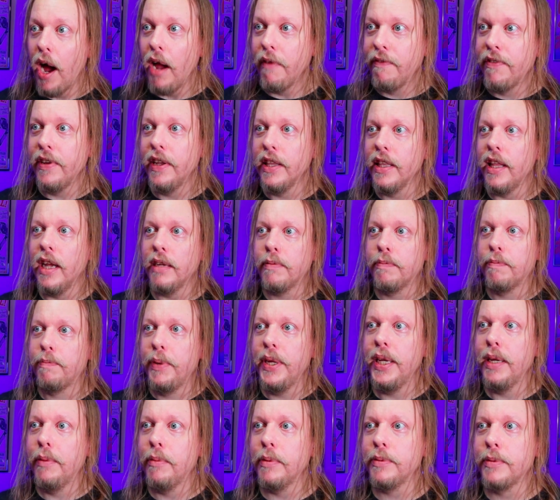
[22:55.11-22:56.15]
I feel like
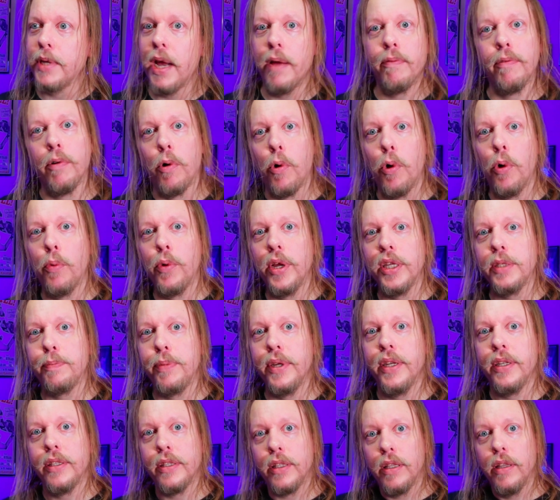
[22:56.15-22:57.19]
beat 'em ups have always
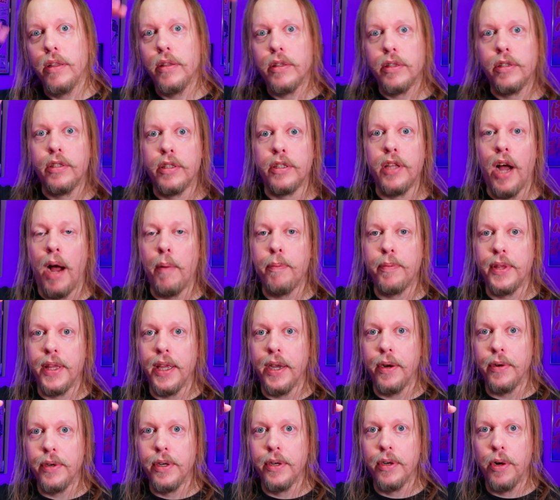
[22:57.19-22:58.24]
been top
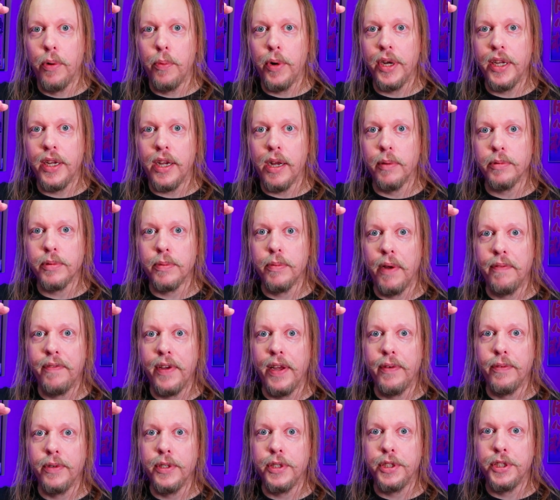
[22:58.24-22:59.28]
there, when it comes to my
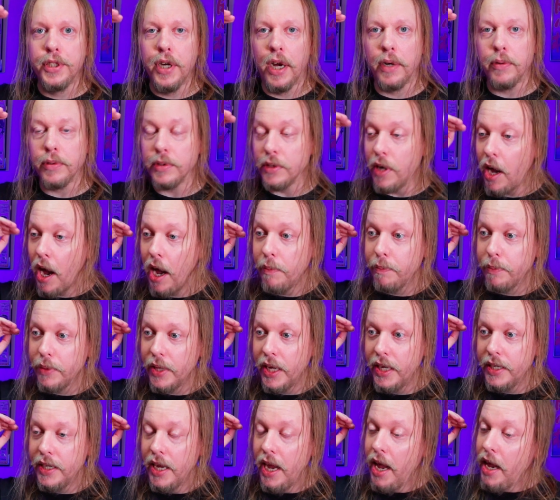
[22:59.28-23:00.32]
favorite genres. I
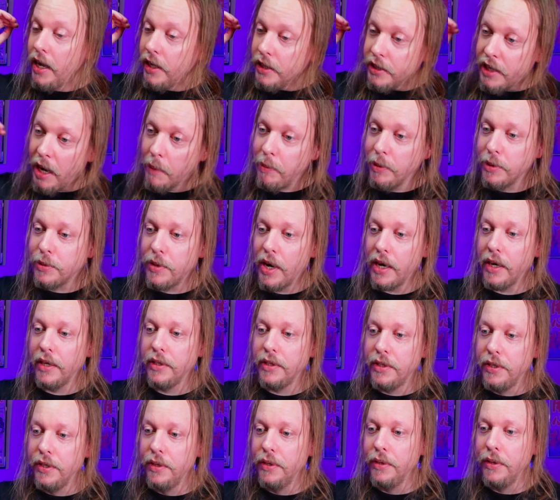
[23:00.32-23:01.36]
played Double
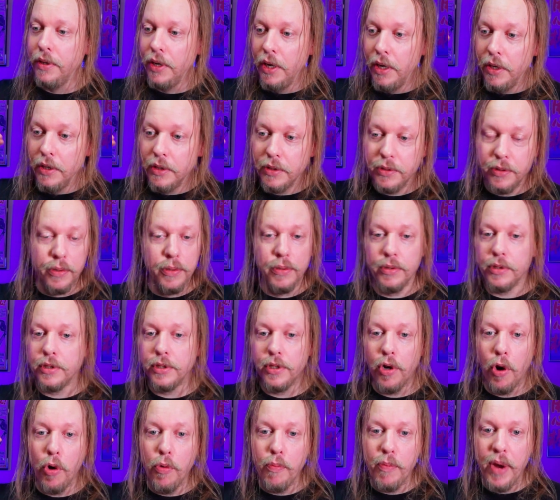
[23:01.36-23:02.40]
Dragon 2 through
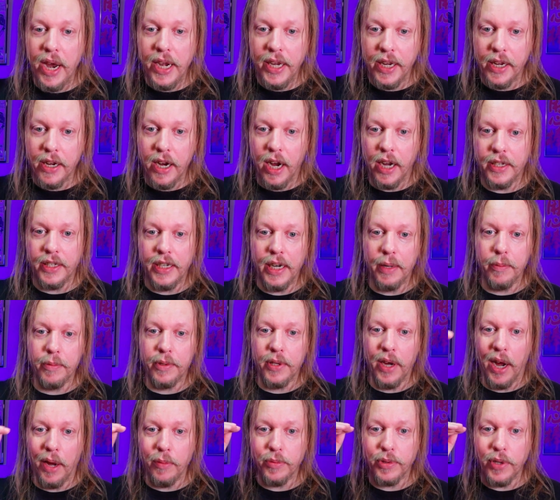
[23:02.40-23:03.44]
so many goddamn
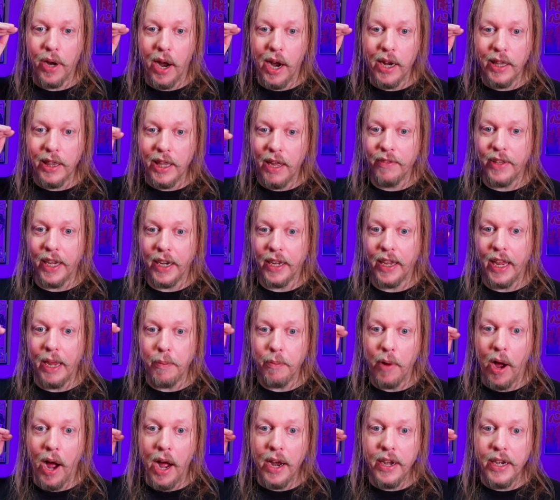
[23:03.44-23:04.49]
times. I love that
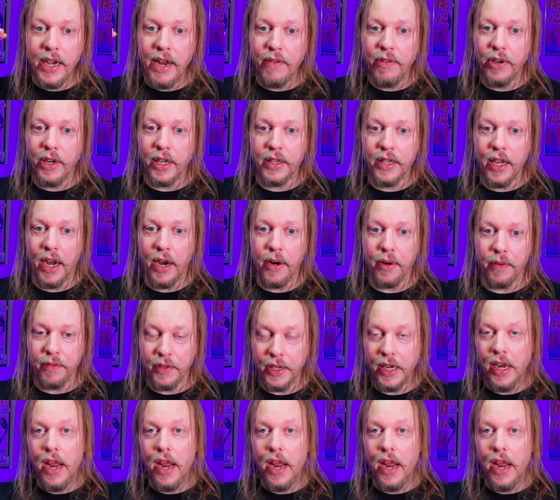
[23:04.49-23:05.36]
game. I never get tired of it.